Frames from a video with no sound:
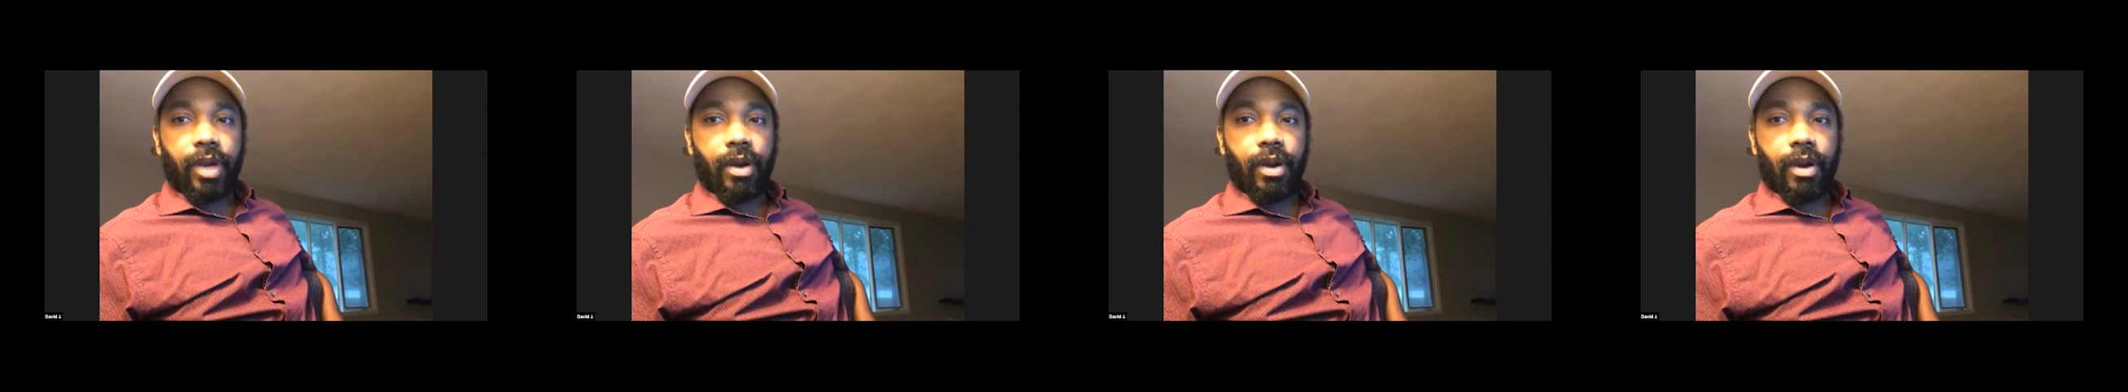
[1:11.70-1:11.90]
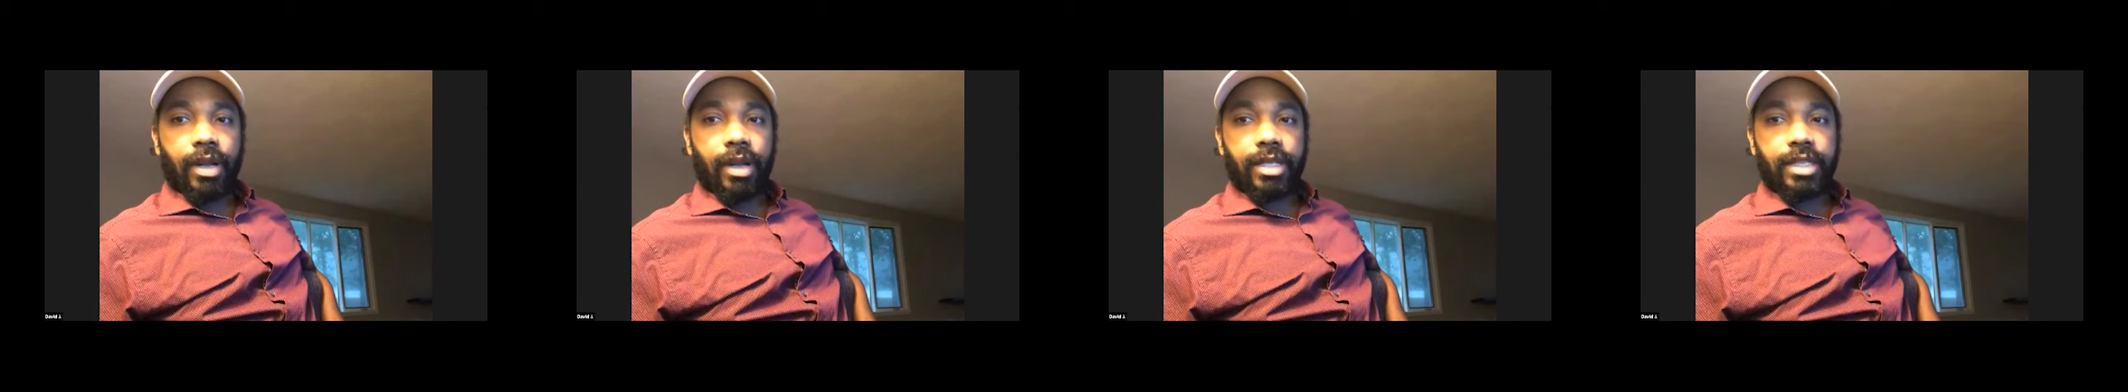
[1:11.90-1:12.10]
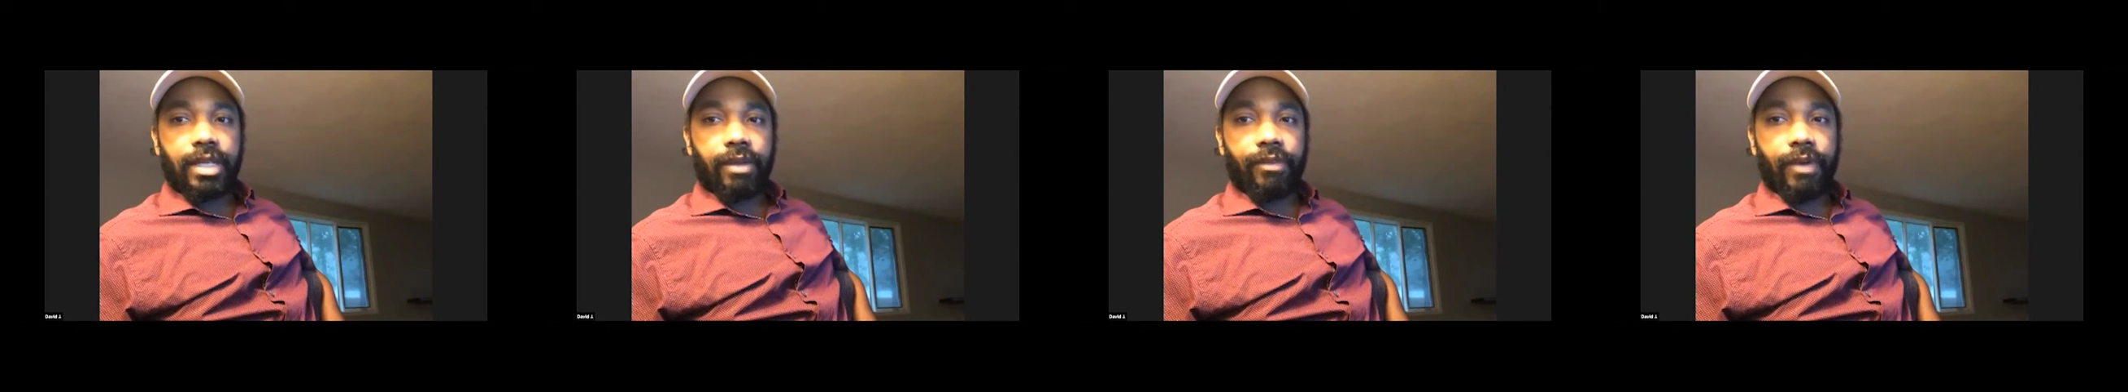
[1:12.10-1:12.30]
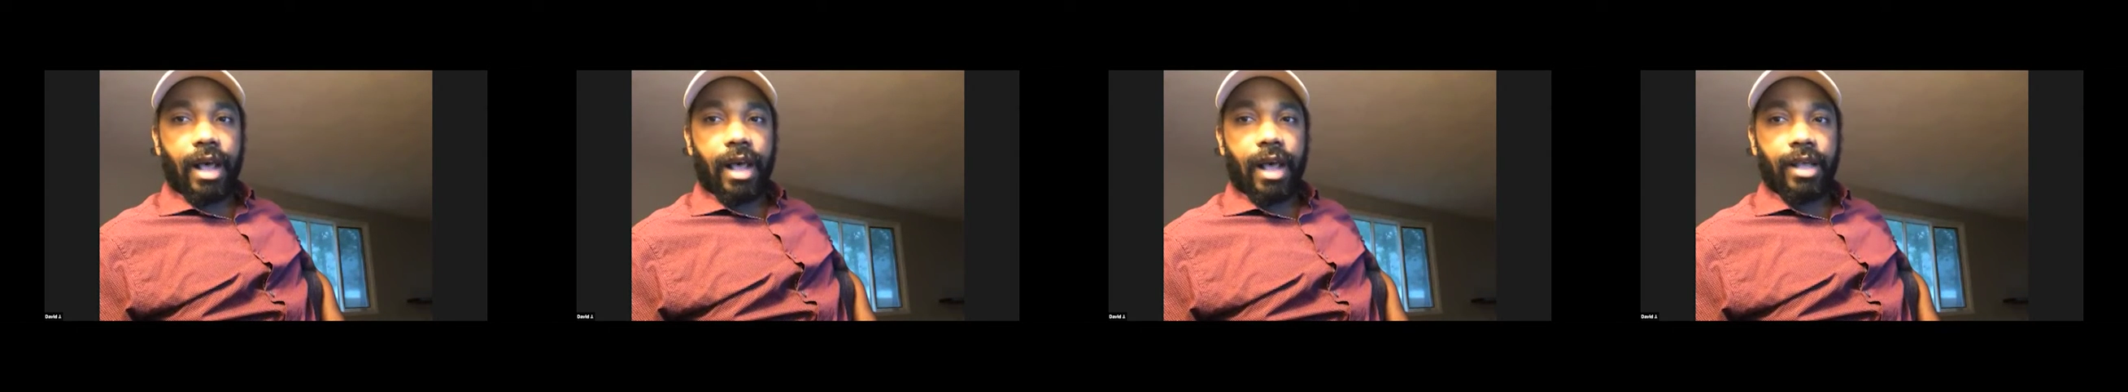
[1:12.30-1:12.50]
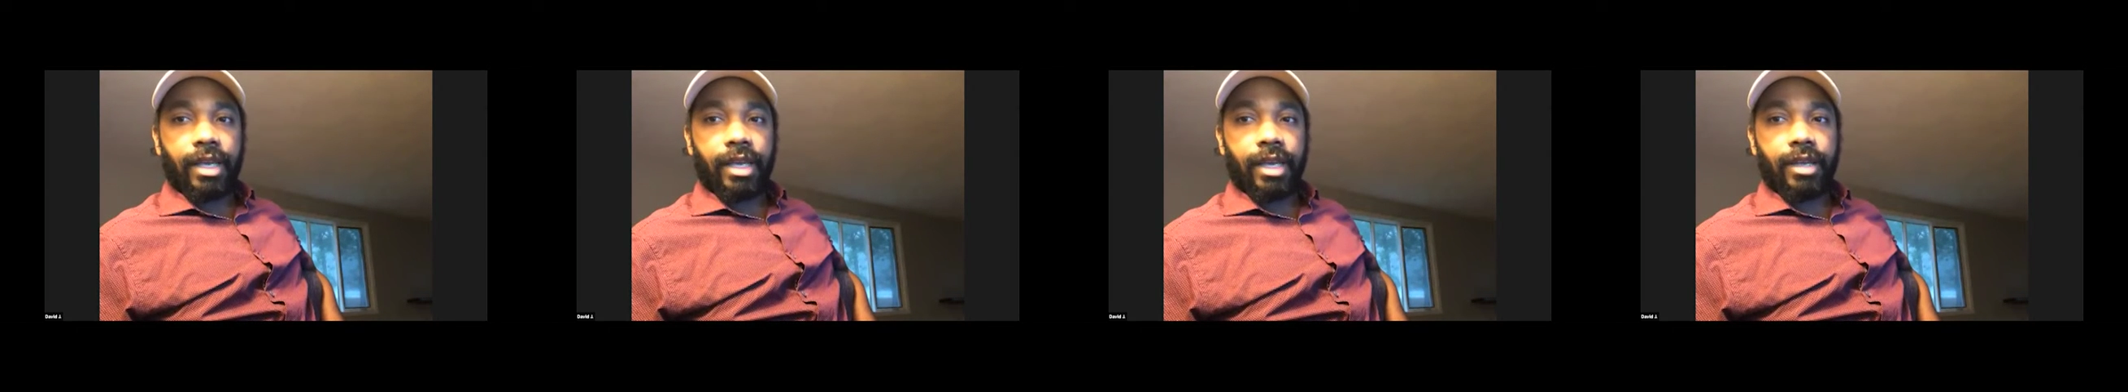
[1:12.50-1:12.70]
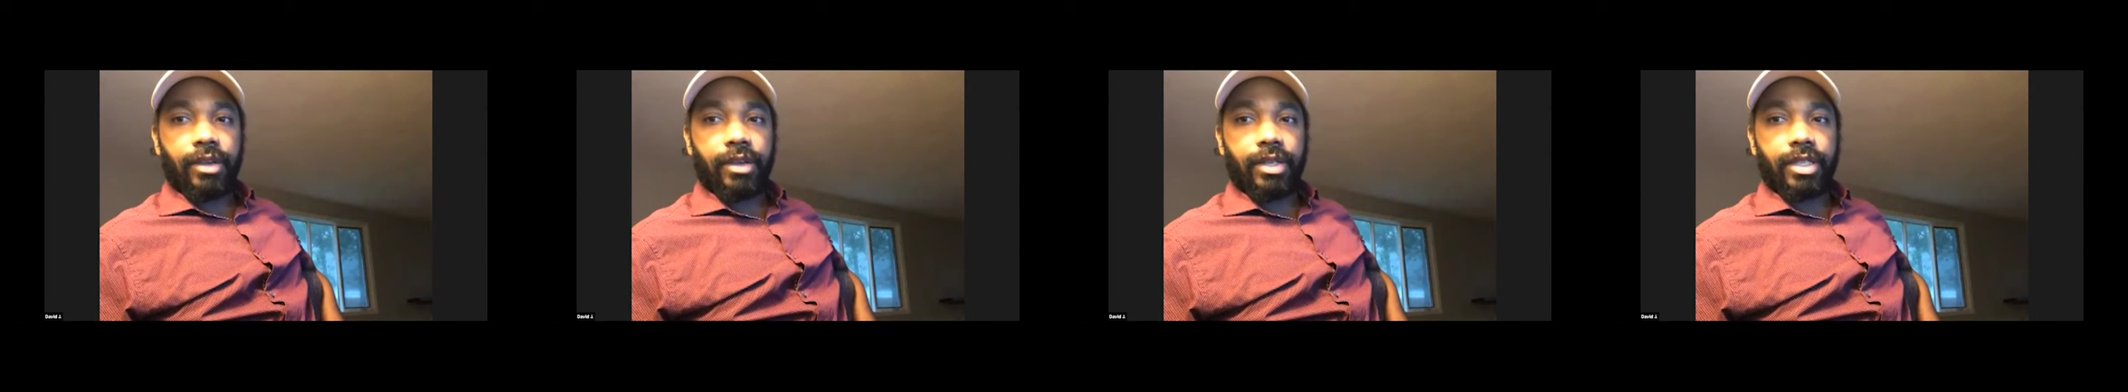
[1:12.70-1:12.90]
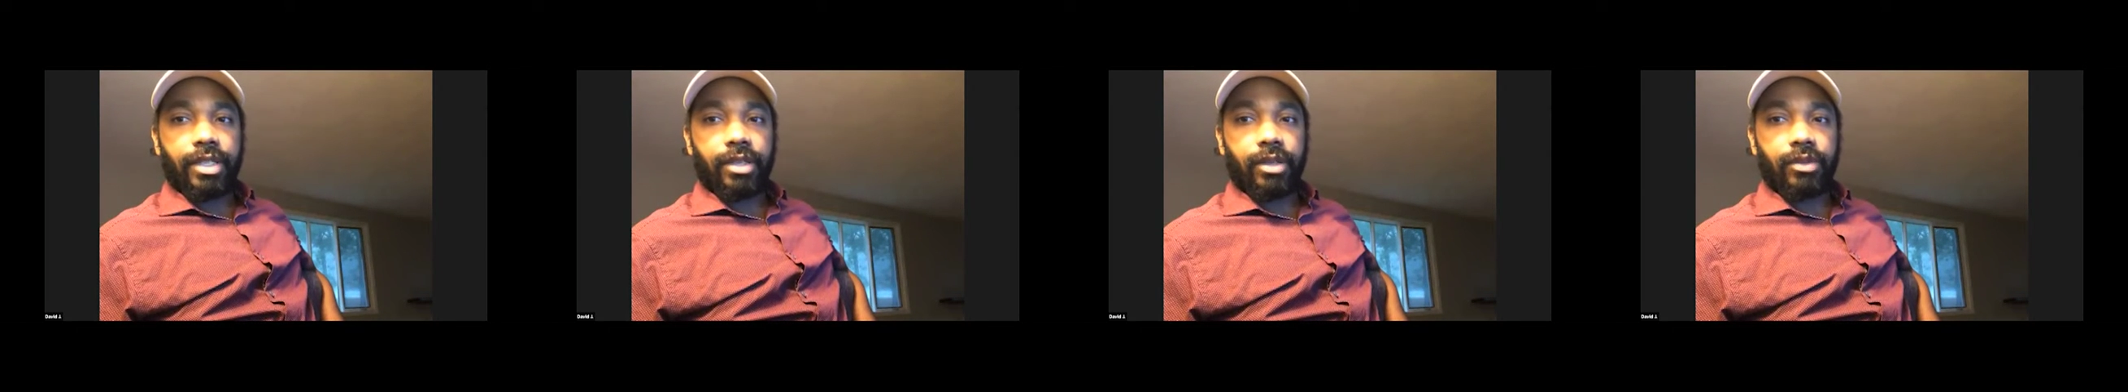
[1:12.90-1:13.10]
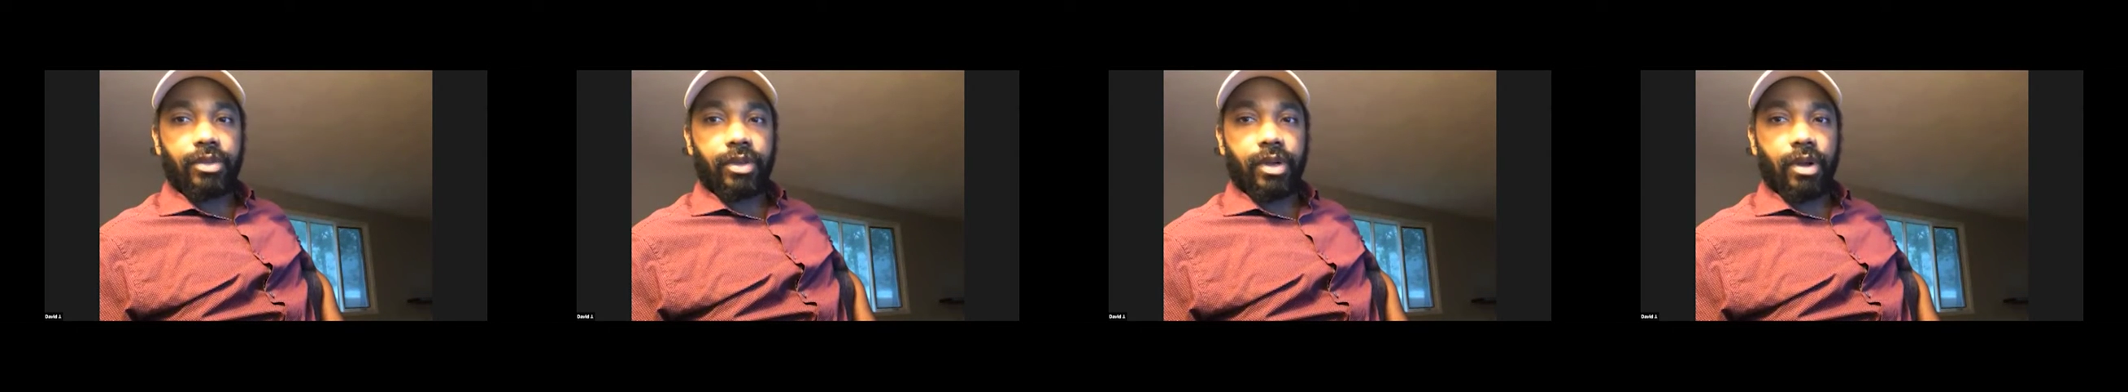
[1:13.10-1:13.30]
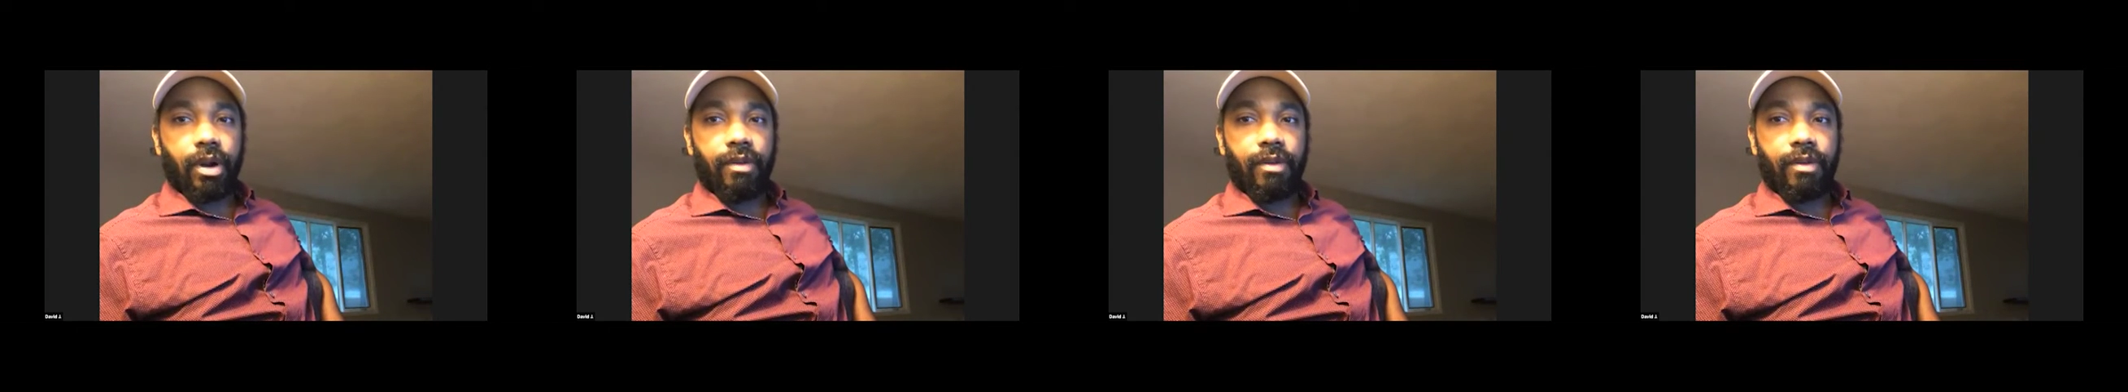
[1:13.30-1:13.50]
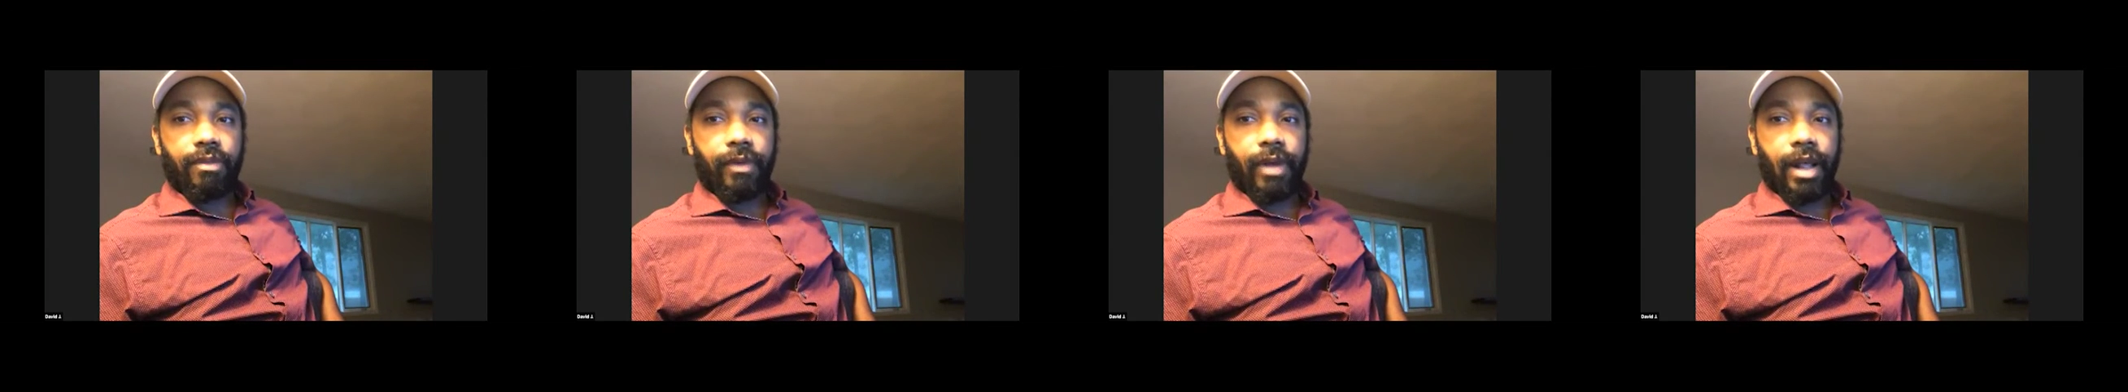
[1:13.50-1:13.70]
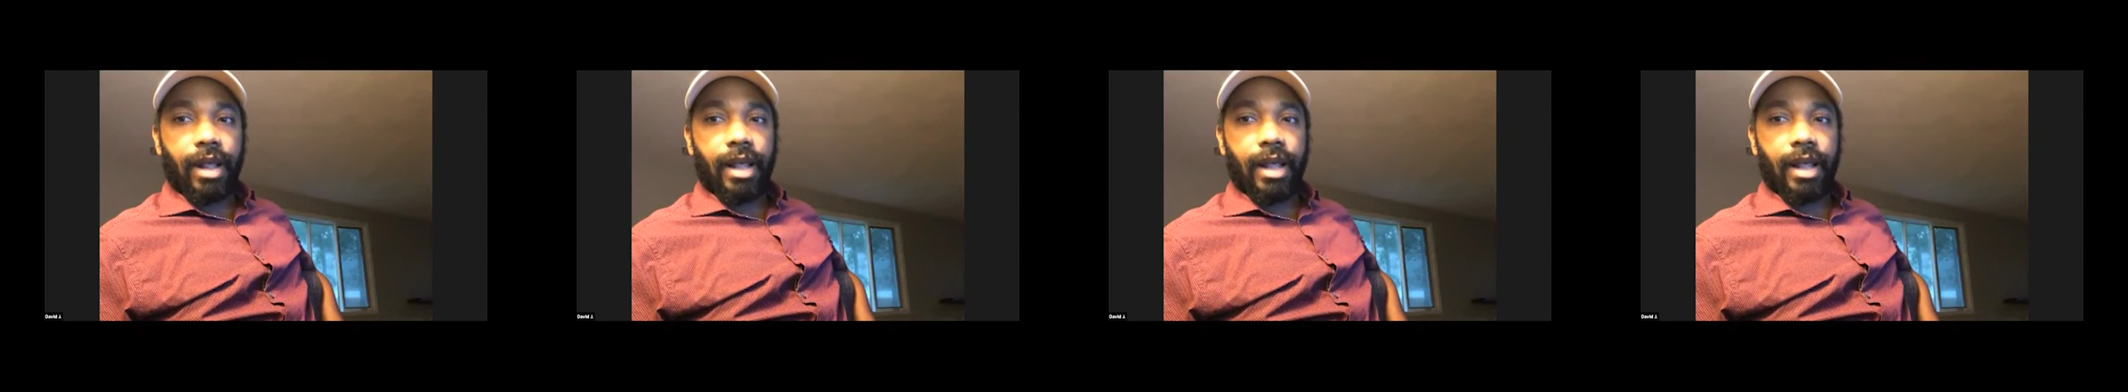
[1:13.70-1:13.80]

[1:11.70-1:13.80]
regardless of how young your children are.